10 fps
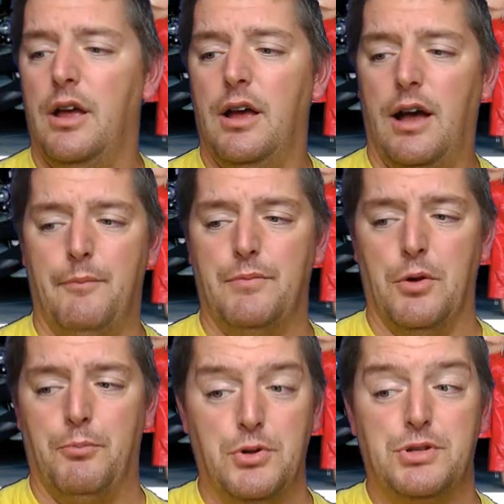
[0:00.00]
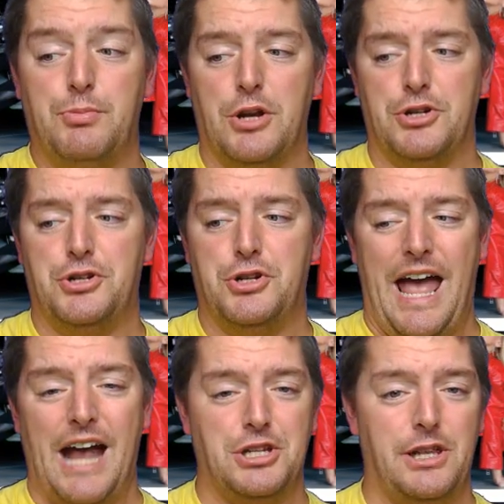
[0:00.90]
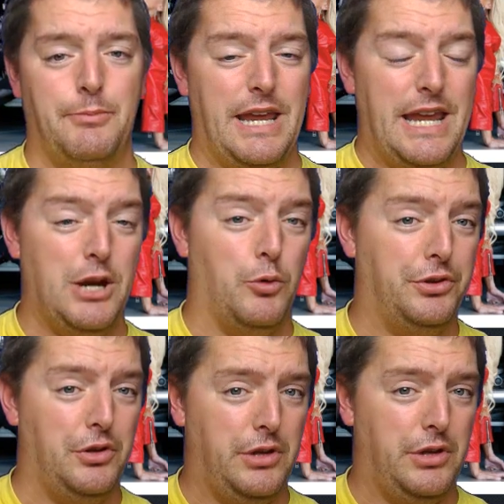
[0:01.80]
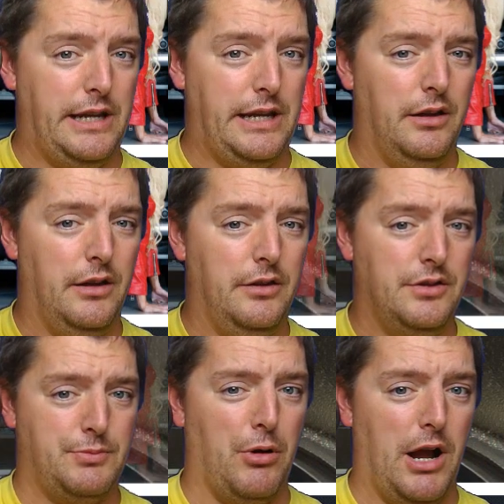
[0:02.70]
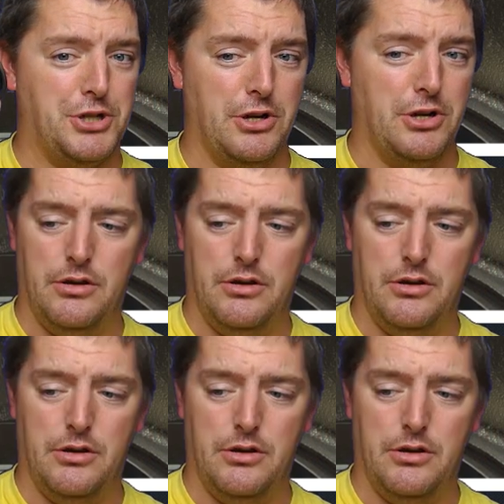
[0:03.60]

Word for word: Uh, your boost pressure should actually be equal to the spring pressure.